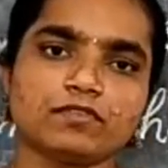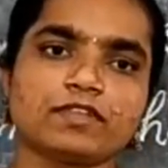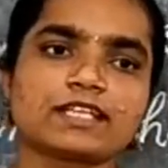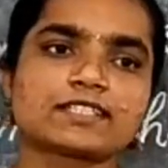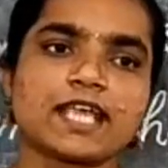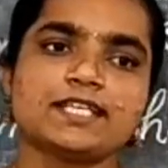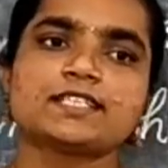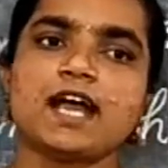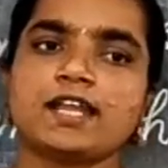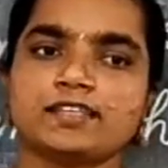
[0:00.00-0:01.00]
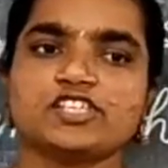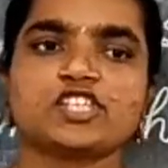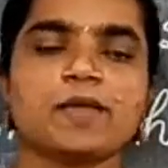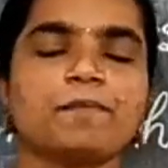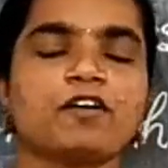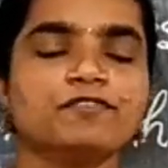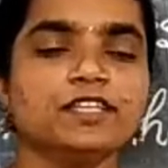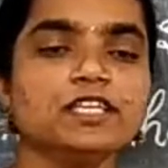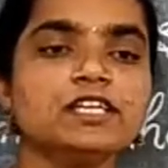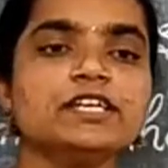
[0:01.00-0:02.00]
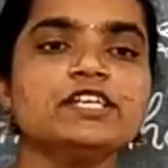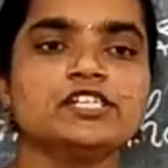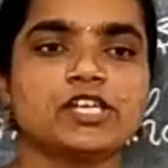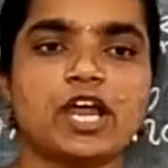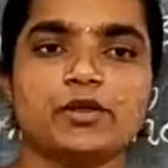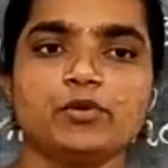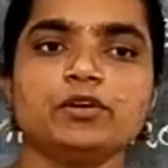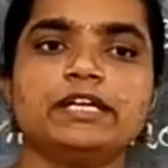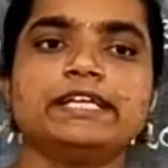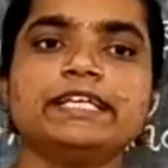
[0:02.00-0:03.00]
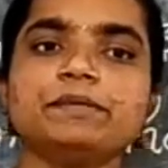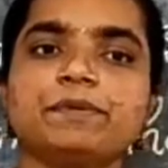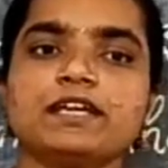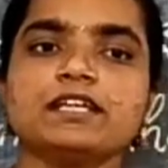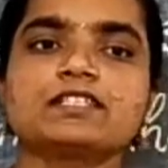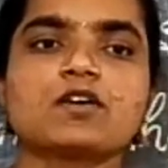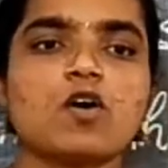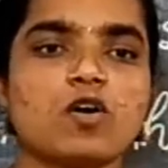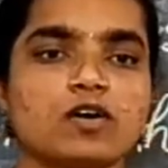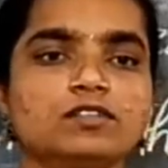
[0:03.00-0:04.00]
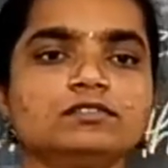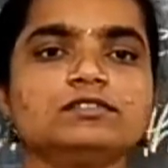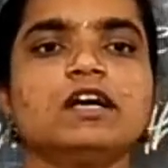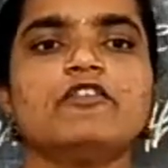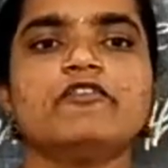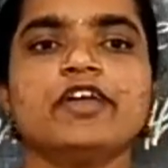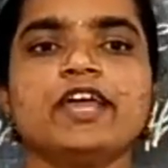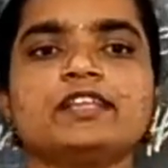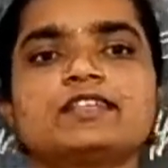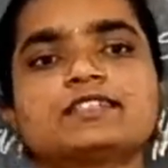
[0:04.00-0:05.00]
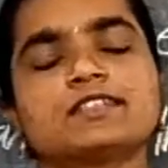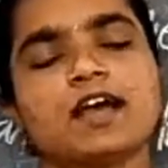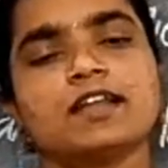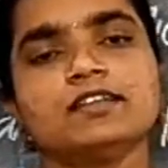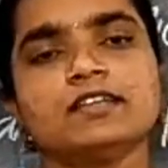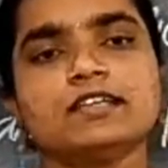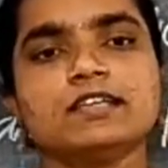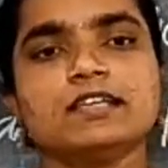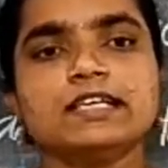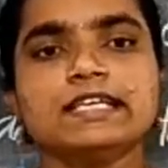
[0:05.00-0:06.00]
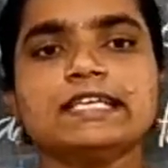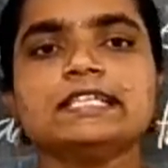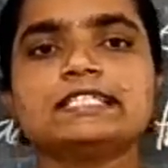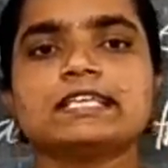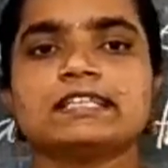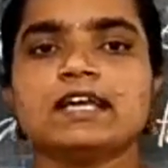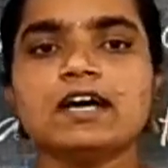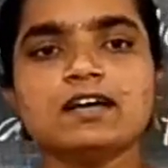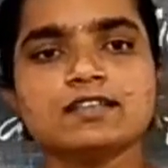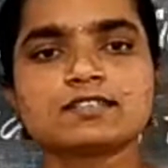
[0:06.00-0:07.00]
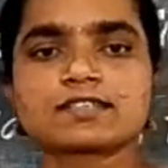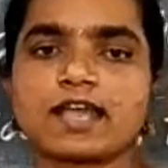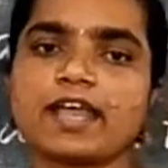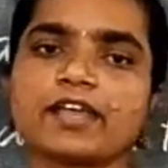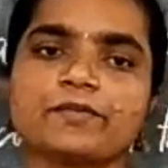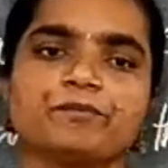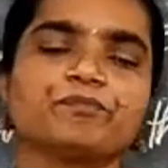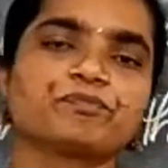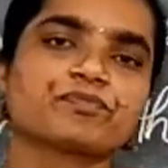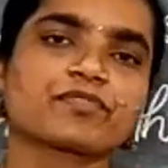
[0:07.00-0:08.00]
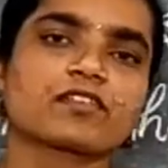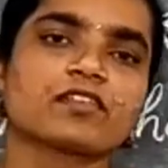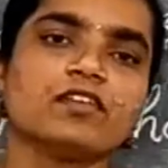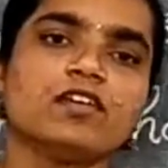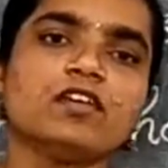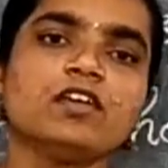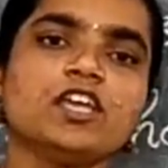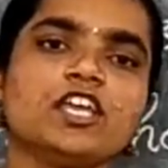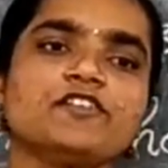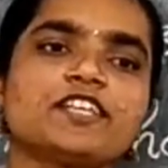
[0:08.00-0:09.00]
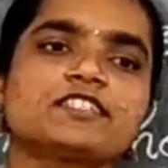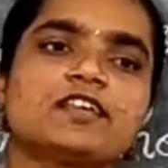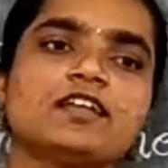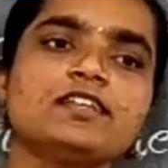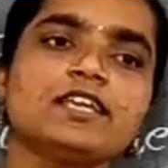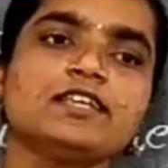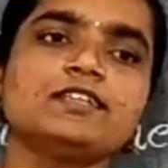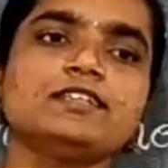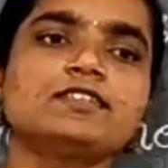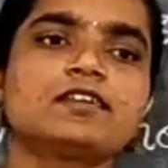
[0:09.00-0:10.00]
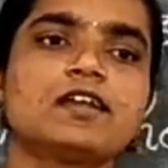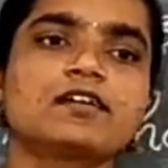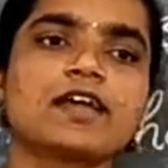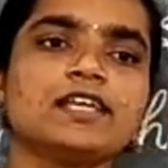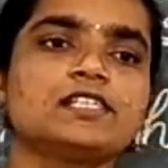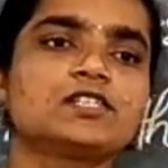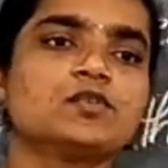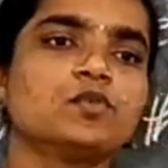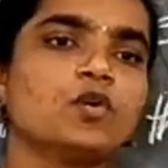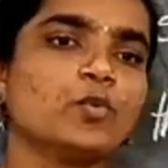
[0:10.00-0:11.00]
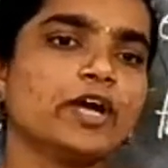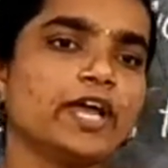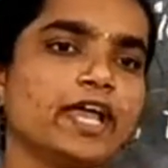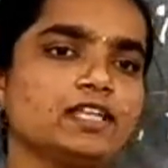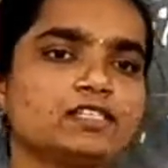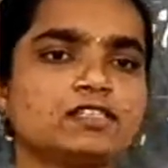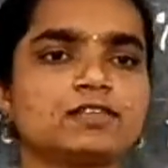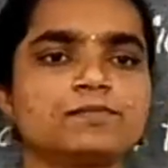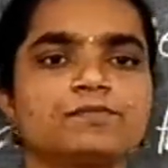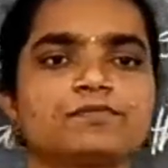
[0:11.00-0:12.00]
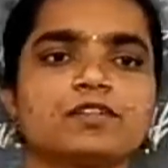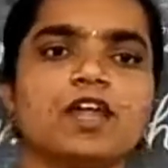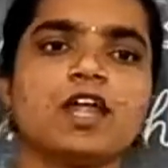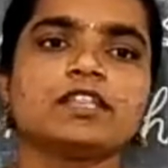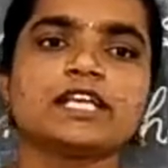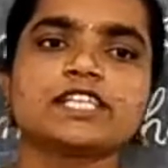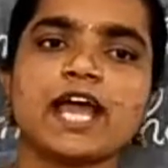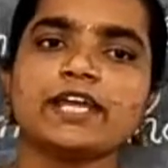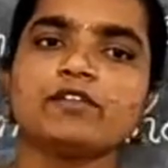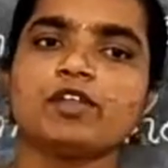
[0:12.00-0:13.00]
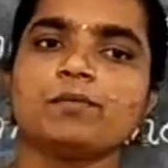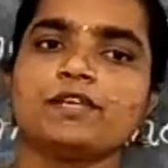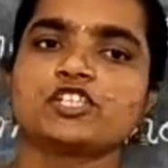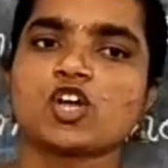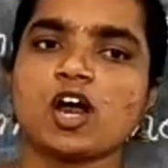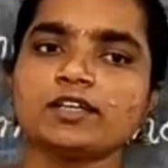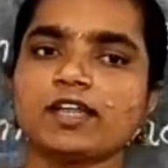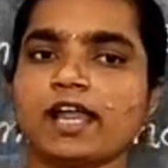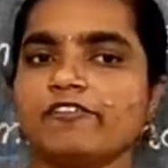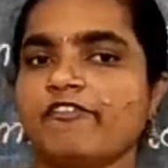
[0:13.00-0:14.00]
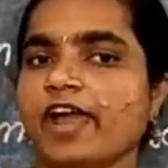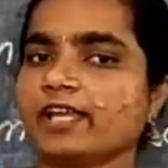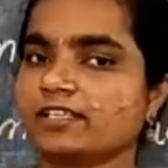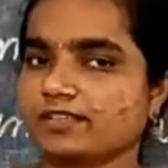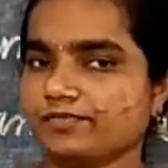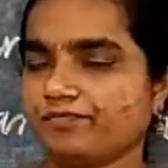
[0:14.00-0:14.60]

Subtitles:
The size and the shape of the shadow depends on where the sun is in the sky. If the sun is right overhead, the shadow will be short and fat.